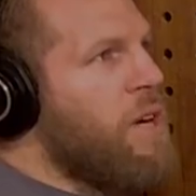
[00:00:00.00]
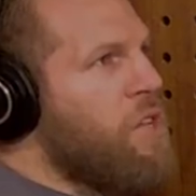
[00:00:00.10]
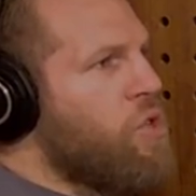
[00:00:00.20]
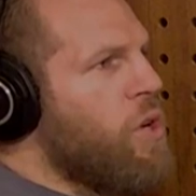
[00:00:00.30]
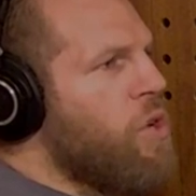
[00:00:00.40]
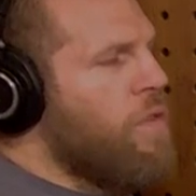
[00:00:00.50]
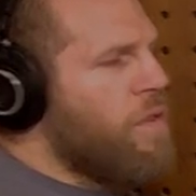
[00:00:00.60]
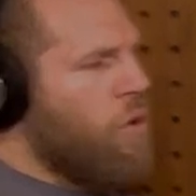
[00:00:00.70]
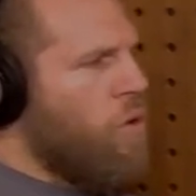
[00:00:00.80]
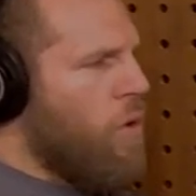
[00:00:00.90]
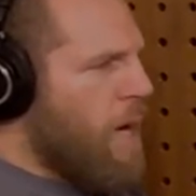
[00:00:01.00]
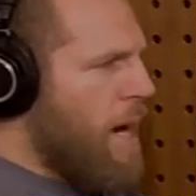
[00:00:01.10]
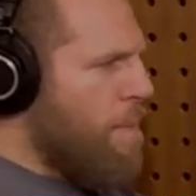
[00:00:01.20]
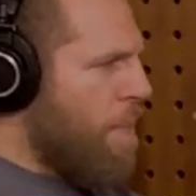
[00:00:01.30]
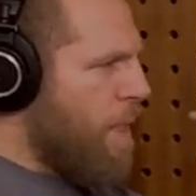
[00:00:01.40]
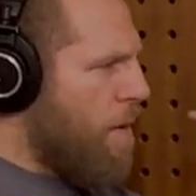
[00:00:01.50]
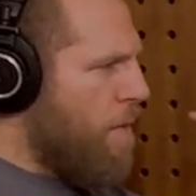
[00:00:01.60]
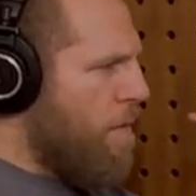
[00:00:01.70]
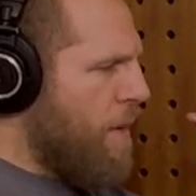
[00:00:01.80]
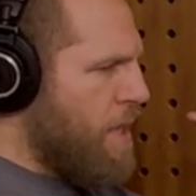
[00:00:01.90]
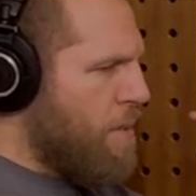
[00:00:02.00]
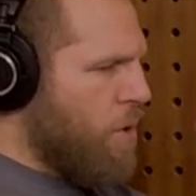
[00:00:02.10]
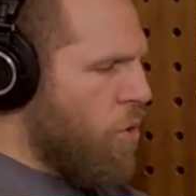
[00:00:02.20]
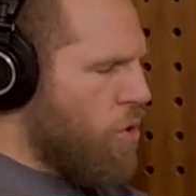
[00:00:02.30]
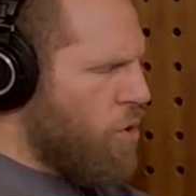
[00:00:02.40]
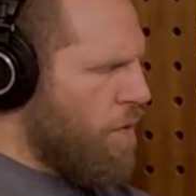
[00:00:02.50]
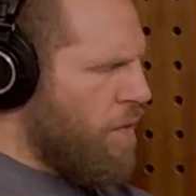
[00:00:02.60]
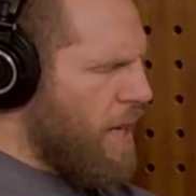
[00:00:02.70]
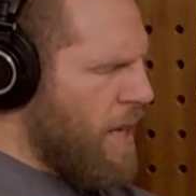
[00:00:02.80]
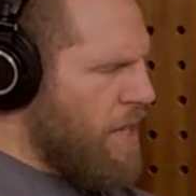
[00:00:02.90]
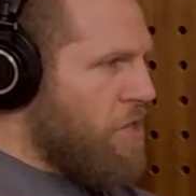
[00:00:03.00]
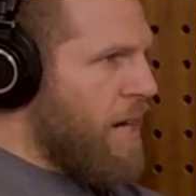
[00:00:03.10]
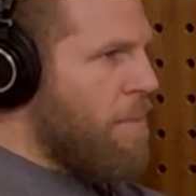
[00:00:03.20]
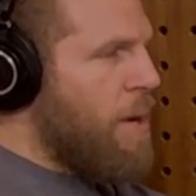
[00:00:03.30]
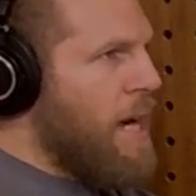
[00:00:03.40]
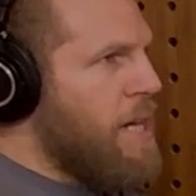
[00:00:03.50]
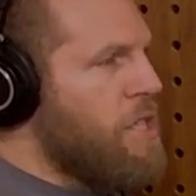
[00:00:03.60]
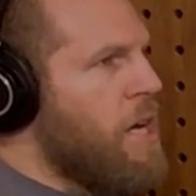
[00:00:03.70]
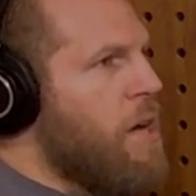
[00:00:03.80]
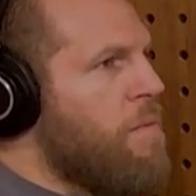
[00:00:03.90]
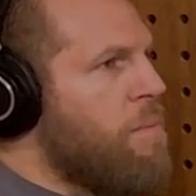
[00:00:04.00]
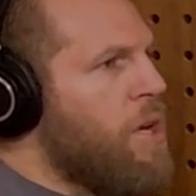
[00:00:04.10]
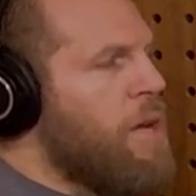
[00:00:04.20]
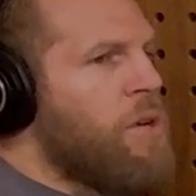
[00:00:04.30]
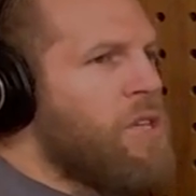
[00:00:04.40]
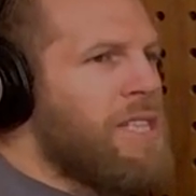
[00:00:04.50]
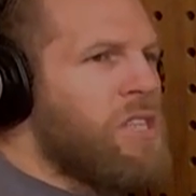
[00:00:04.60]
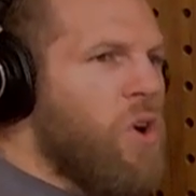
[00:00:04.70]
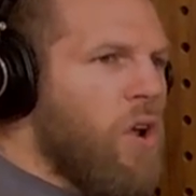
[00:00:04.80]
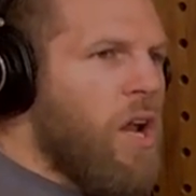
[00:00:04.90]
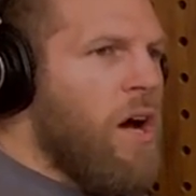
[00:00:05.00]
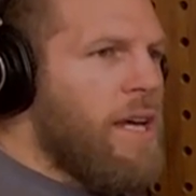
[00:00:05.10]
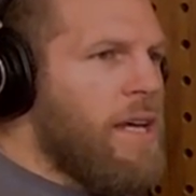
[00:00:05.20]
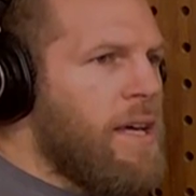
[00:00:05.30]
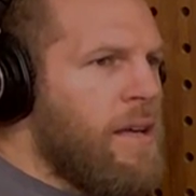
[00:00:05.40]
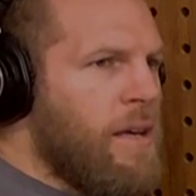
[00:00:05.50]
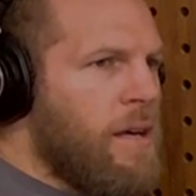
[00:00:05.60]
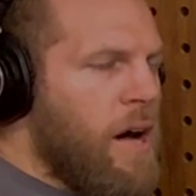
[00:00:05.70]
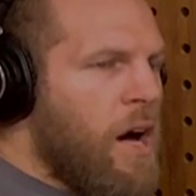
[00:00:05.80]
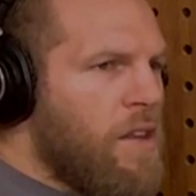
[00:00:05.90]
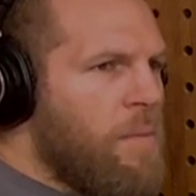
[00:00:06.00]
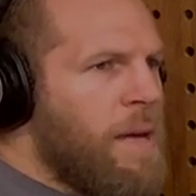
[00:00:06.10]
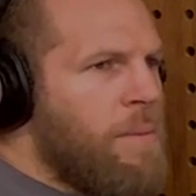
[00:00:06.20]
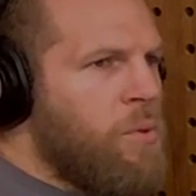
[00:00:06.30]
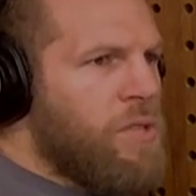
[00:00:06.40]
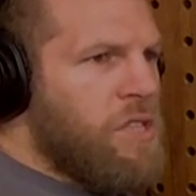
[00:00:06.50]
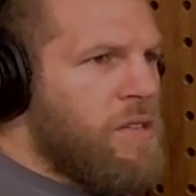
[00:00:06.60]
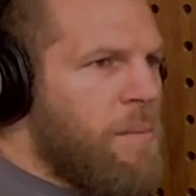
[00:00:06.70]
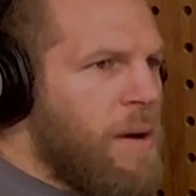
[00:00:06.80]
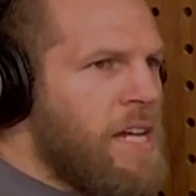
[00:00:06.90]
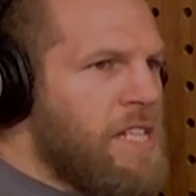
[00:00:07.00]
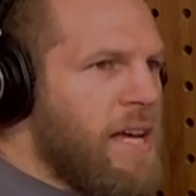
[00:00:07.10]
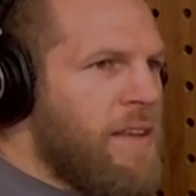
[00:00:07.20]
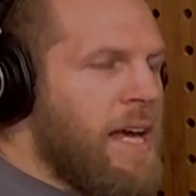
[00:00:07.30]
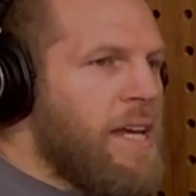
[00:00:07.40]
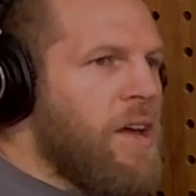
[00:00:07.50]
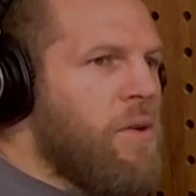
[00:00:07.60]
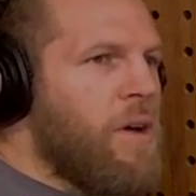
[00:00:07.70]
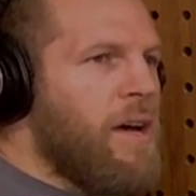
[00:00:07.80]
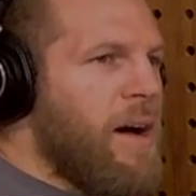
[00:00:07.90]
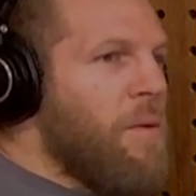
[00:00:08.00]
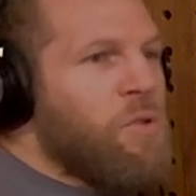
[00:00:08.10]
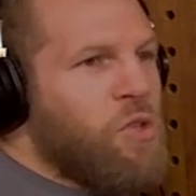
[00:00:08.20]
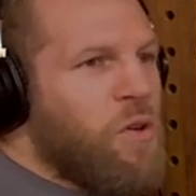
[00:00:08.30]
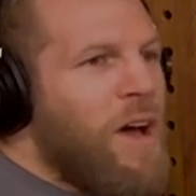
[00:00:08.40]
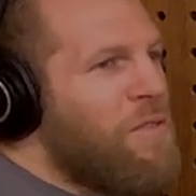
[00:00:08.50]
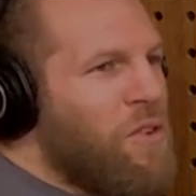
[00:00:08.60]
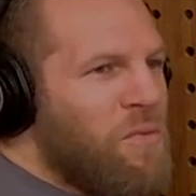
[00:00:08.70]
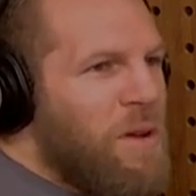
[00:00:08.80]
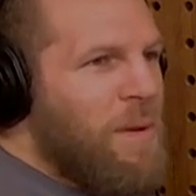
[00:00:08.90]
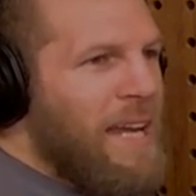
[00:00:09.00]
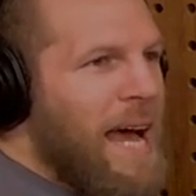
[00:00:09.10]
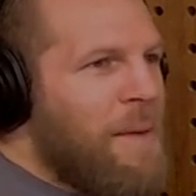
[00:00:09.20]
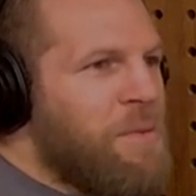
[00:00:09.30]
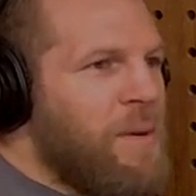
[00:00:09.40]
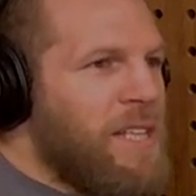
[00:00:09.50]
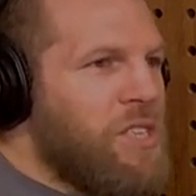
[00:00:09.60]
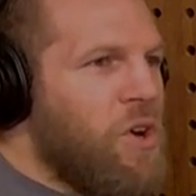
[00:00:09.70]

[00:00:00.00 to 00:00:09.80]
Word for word: I really enjoy your sort of Instagram page, purely because it's not like other people's Instagram pages out there. You know, I'm sure you have got rippling abs, but